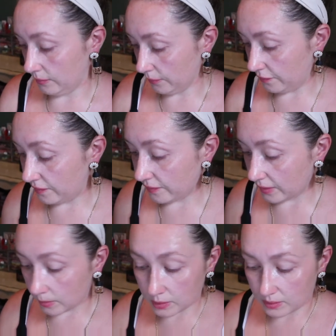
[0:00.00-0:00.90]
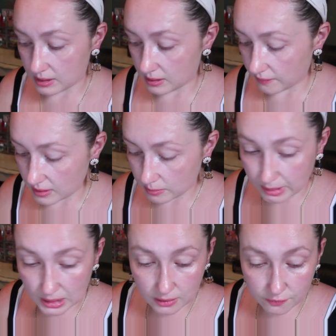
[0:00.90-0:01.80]
film the rest of this
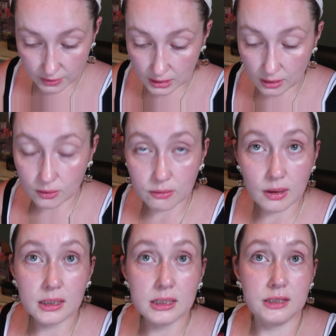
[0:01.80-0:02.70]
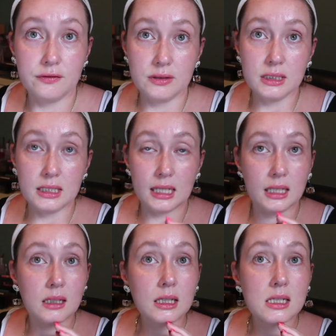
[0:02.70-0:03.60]
video on a different
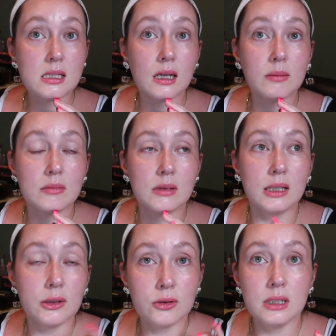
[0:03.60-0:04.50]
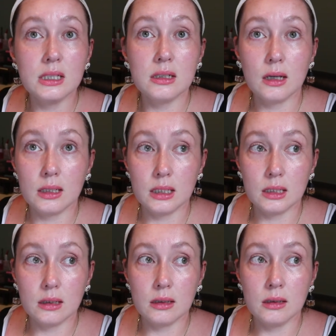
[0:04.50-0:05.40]
day because I'm literally
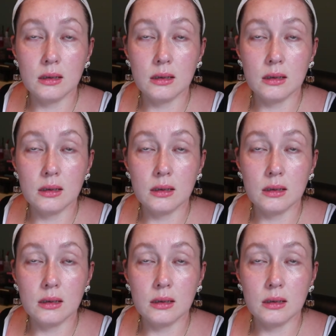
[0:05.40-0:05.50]
dying.